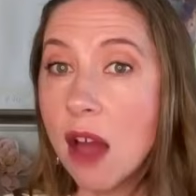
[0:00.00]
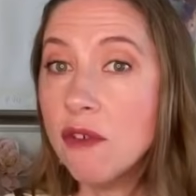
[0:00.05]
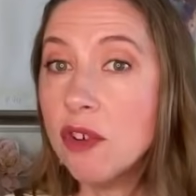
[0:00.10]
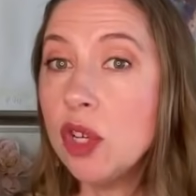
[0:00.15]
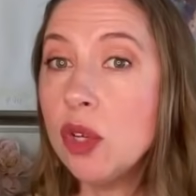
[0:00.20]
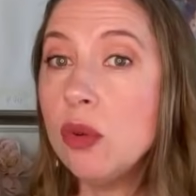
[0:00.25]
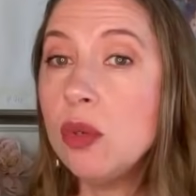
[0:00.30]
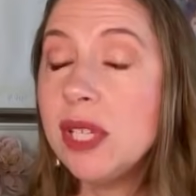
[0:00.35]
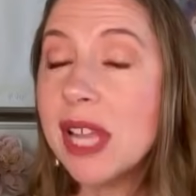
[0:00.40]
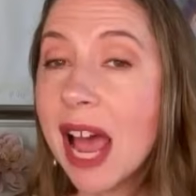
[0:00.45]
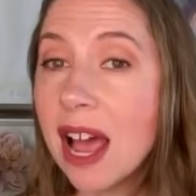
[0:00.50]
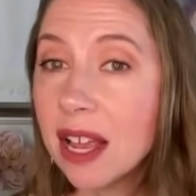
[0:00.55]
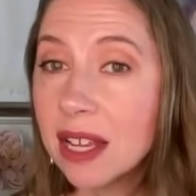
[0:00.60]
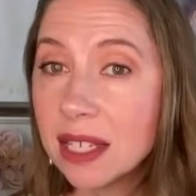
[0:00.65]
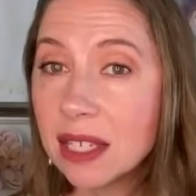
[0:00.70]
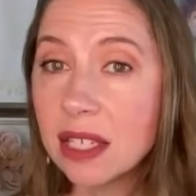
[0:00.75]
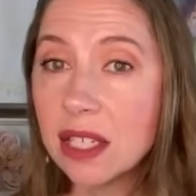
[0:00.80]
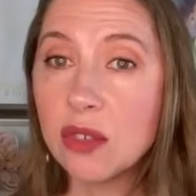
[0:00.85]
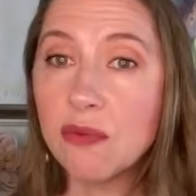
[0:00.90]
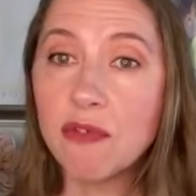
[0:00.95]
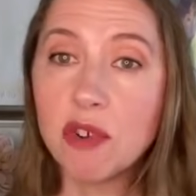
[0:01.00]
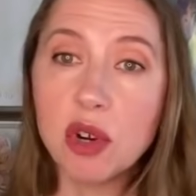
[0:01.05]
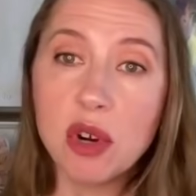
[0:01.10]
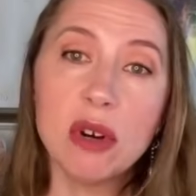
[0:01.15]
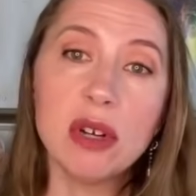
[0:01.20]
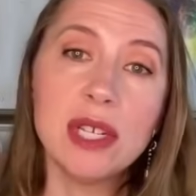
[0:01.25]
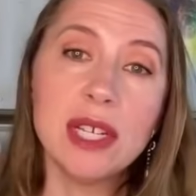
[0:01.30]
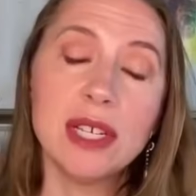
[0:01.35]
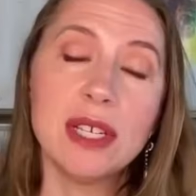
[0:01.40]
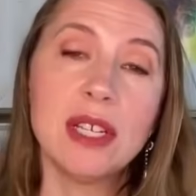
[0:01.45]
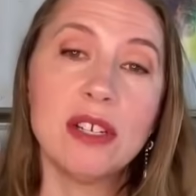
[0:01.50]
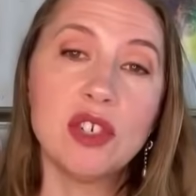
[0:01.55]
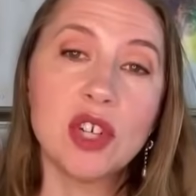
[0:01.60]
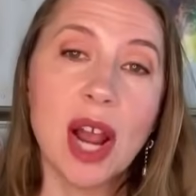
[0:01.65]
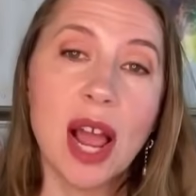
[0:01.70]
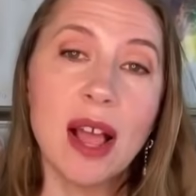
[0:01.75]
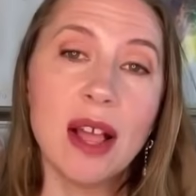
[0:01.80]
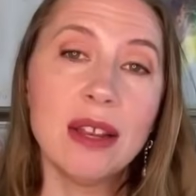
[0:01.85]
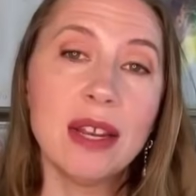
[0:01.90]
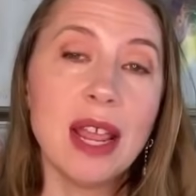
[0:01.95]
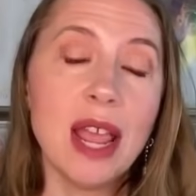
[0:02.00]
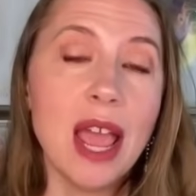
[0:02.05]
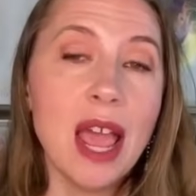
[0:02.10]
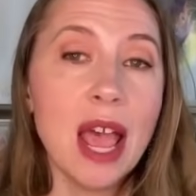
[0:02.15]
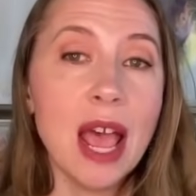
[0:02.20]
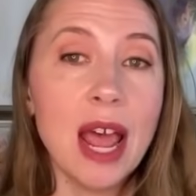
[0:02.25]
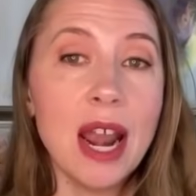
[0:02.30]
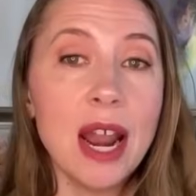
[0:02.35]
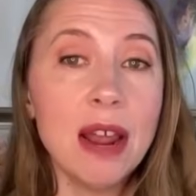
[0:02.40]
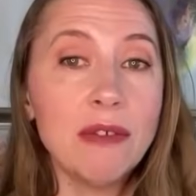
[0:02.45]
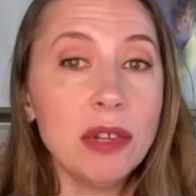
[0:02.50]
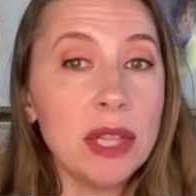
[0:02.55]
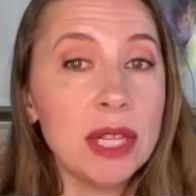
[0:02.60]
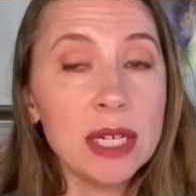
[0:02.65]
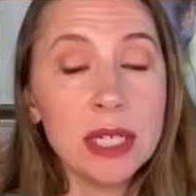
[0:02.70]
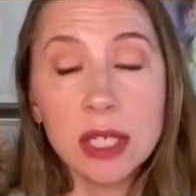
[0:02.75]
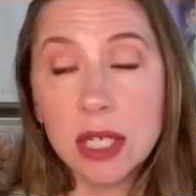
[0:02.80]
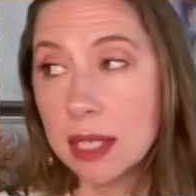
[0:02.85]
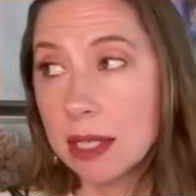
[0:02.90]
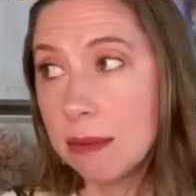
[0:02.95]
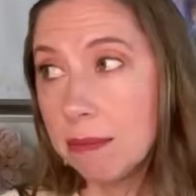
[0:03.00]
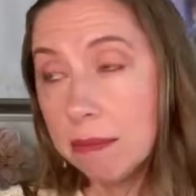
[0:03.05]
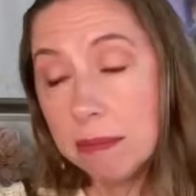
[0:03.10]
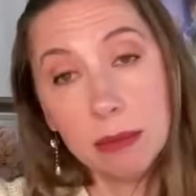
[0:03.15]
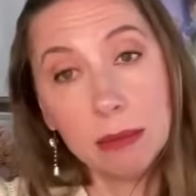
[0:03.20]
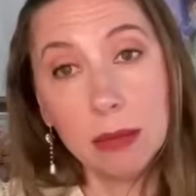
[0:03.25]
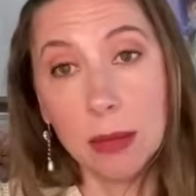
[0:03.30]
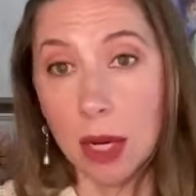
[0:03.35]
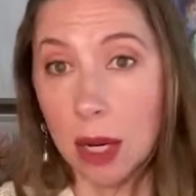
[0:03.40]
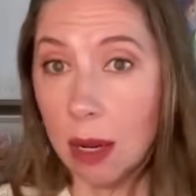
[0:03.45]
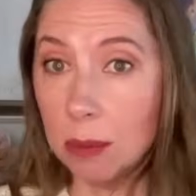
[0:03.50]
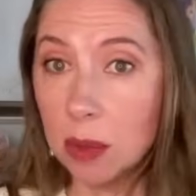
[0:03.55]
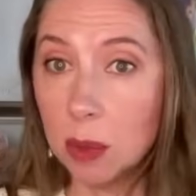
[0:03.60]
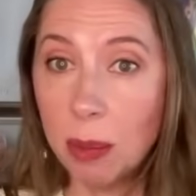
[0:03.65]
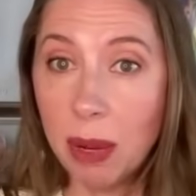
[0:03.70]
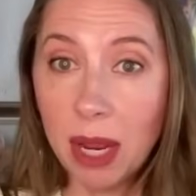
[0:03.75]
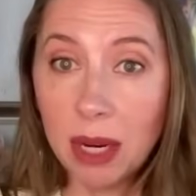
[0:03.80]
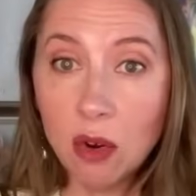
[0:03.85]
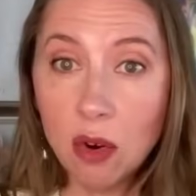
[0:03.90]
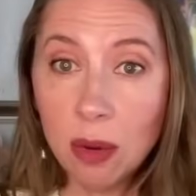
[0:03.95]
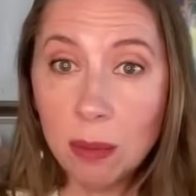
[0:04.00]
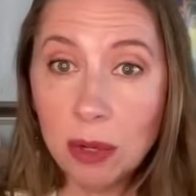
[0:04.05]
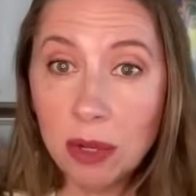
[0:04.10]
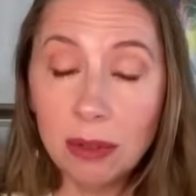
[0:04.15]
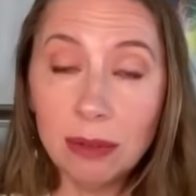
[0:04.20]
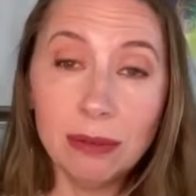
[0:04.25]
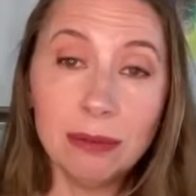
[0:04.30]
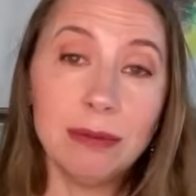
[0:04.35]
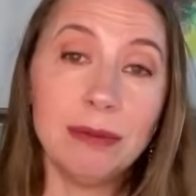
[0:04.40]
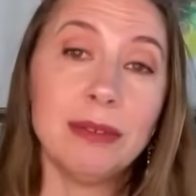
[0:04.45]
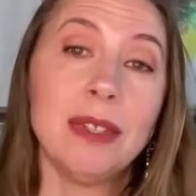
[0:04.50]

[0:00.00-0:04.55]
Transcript: Ever do tests for your autistic child and everything just comes back normal?